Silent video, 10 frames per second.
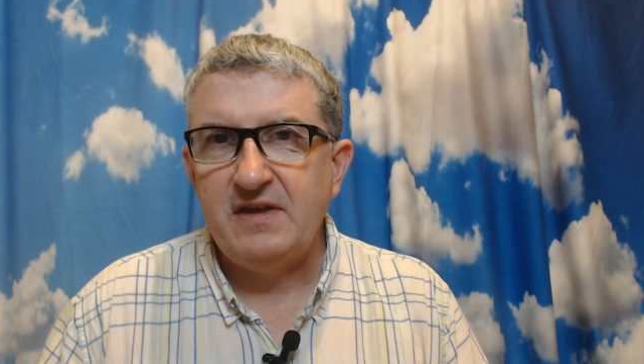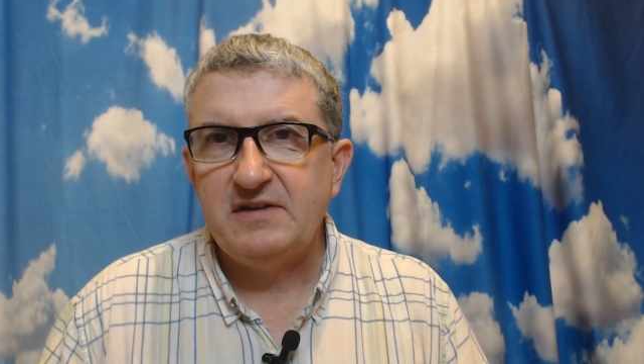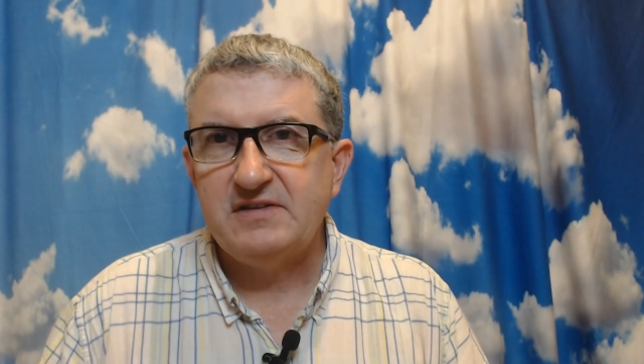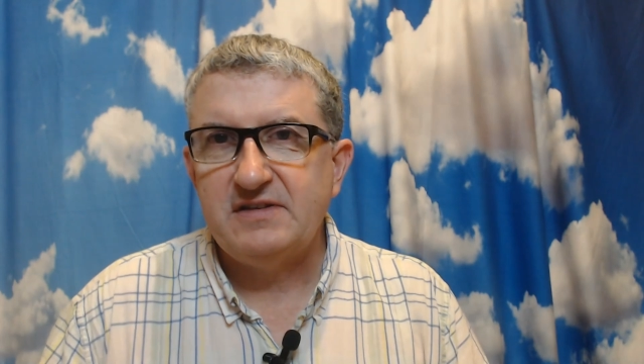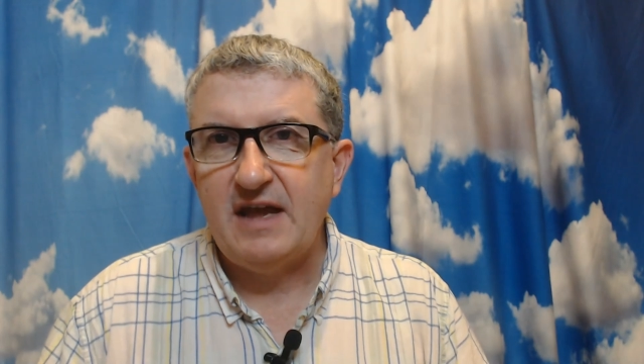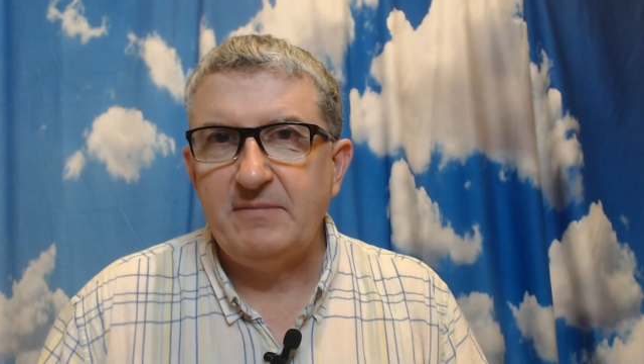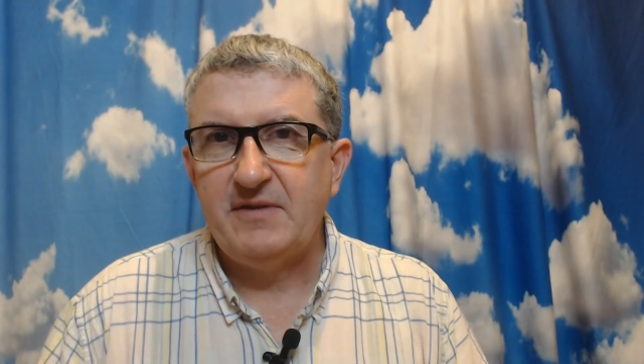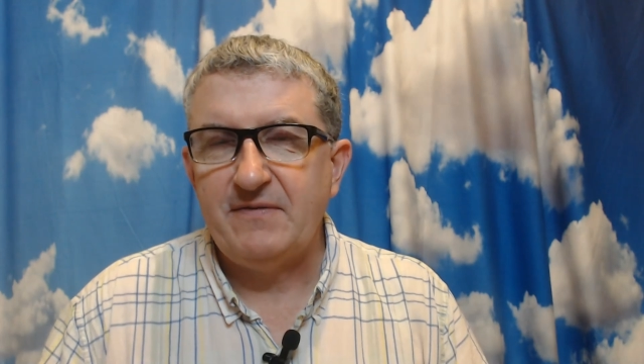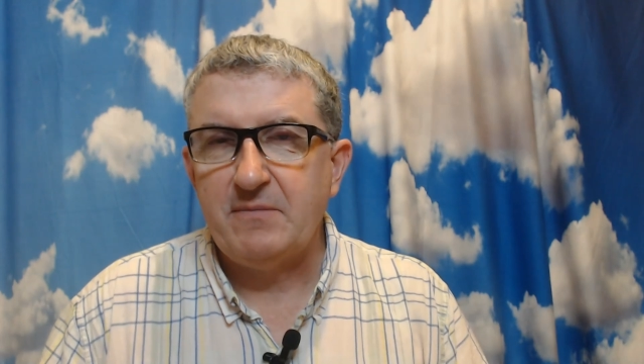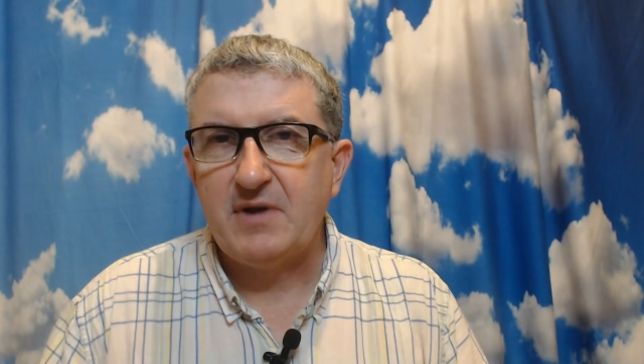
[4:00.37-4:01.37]
stemmed
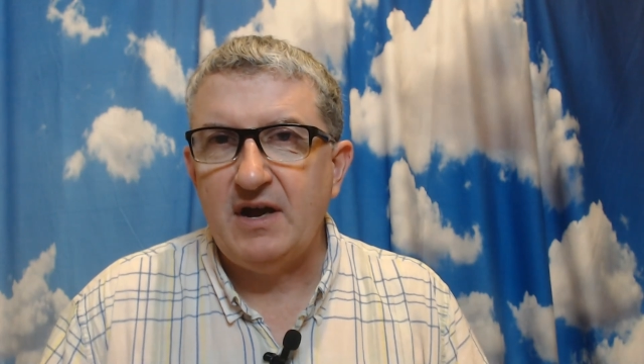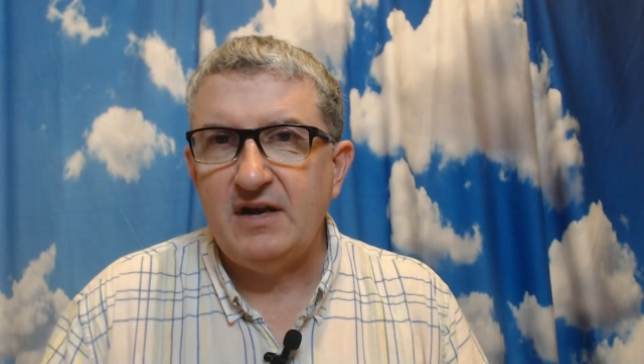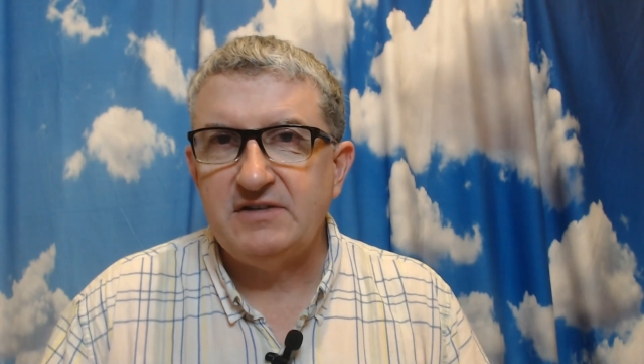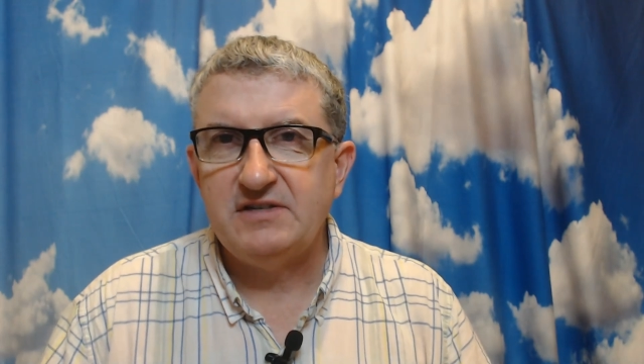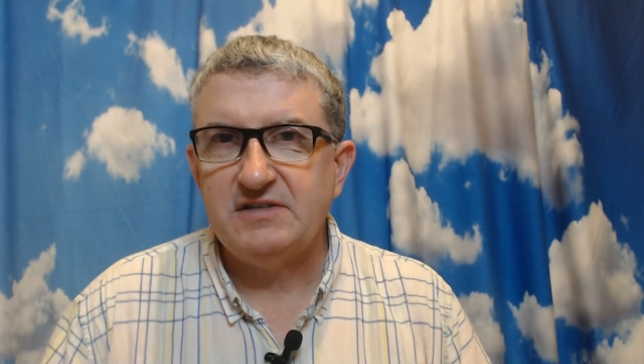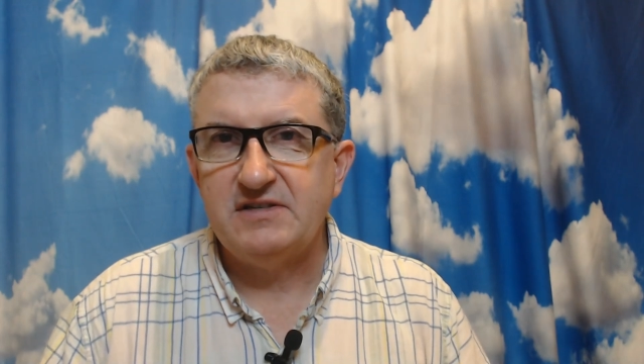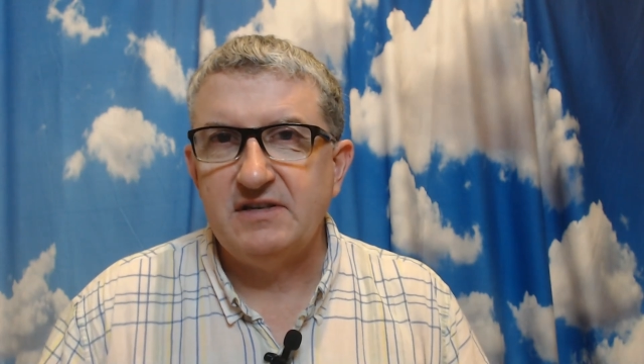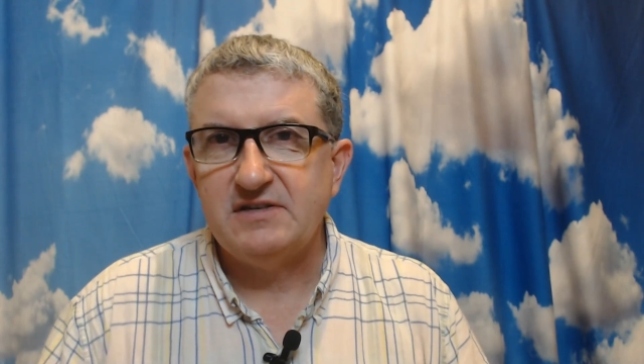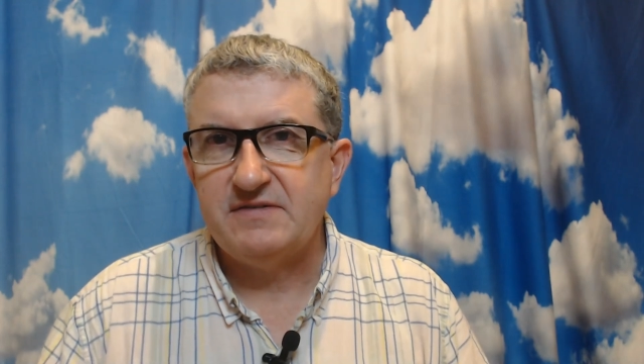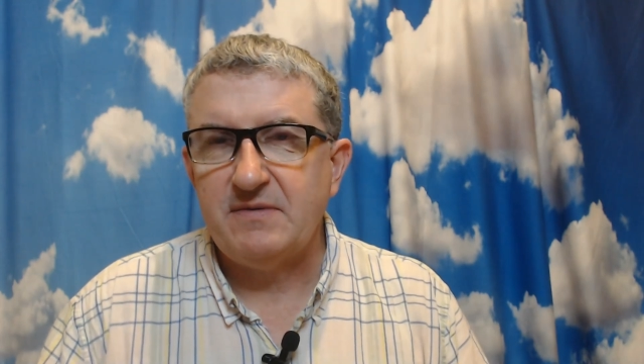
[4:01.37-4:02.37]
from
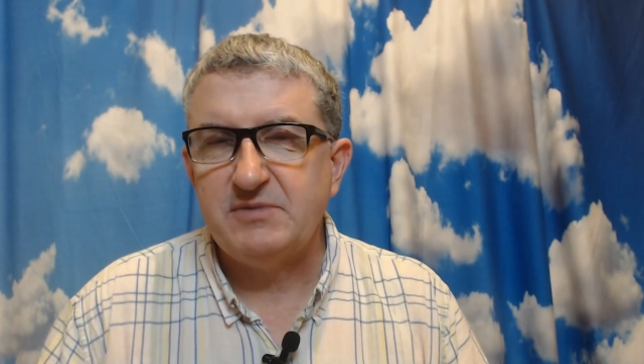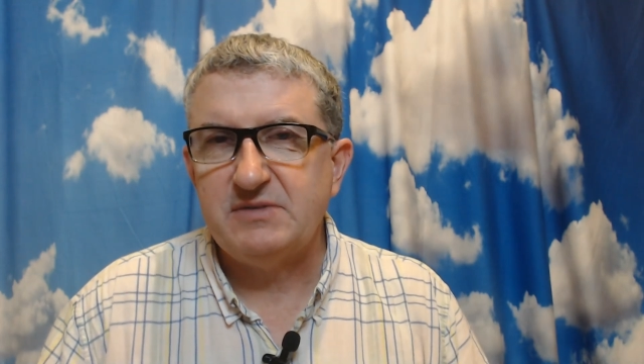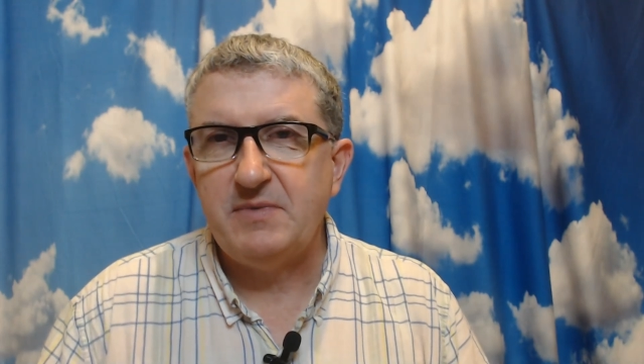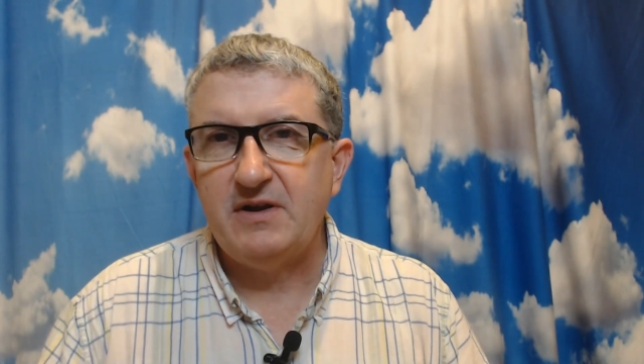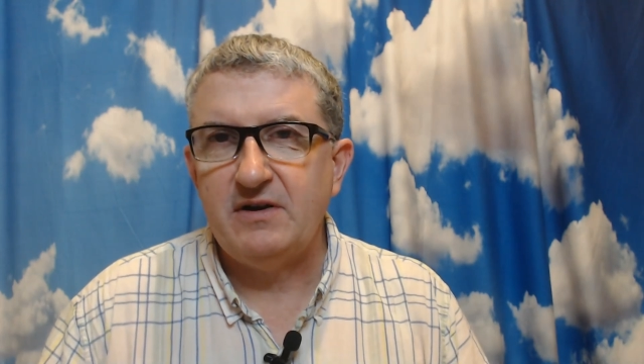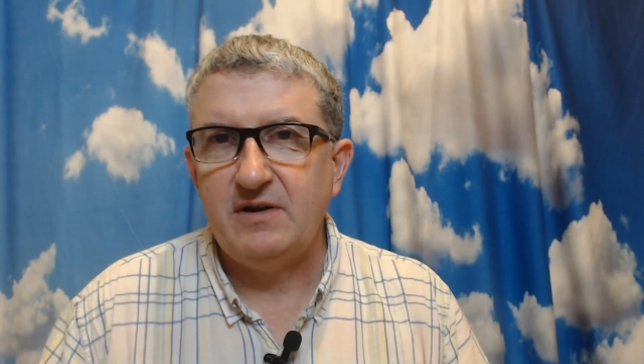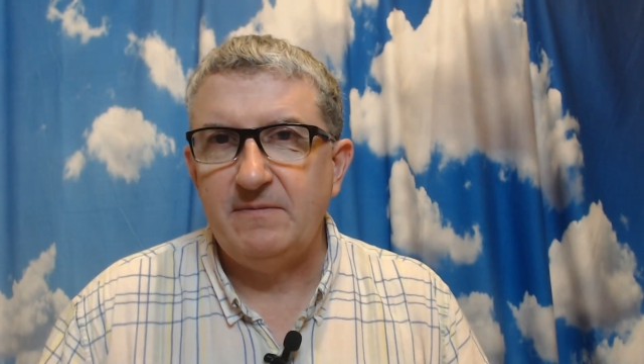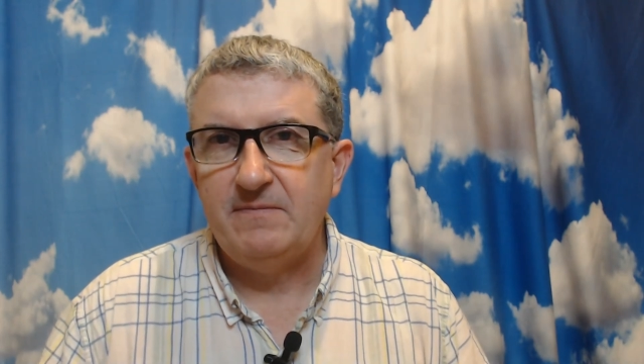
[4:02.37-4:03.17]
consciousness, from spirit,